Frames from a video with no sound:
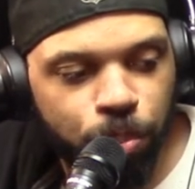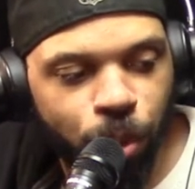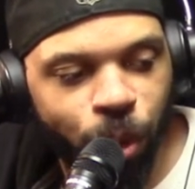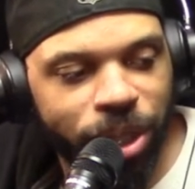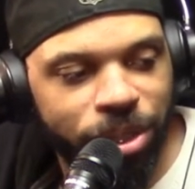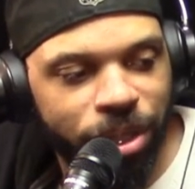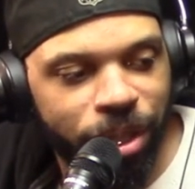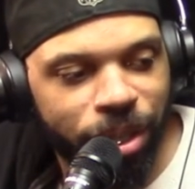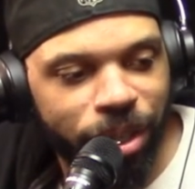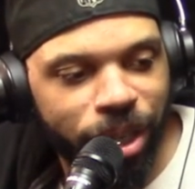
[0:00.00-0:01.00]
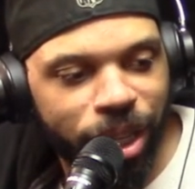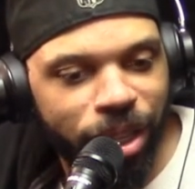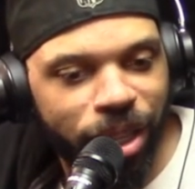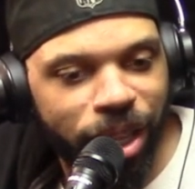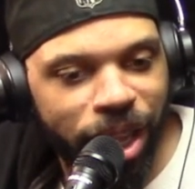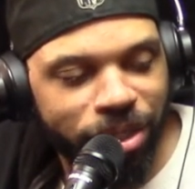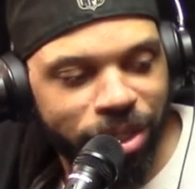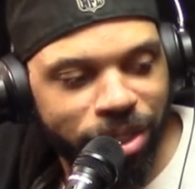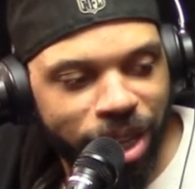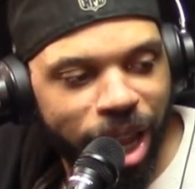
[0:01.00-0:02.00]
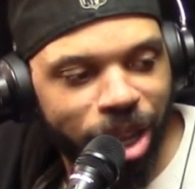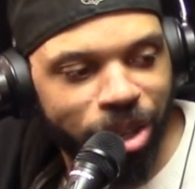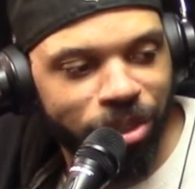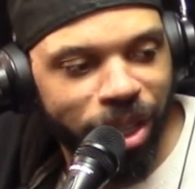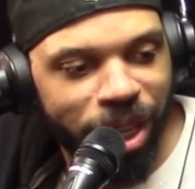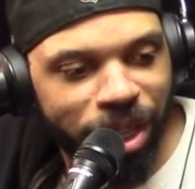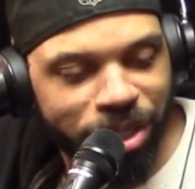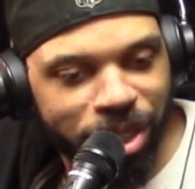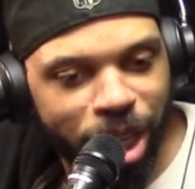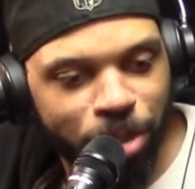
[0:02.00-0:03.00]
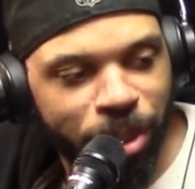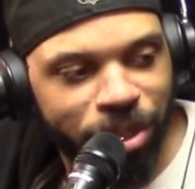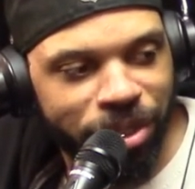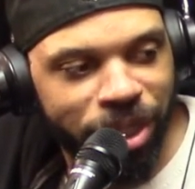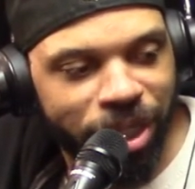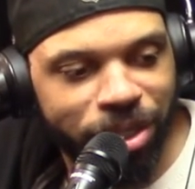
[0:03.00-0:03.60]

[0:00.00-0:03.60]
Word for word: poisoning her as a child, and she kept her sick.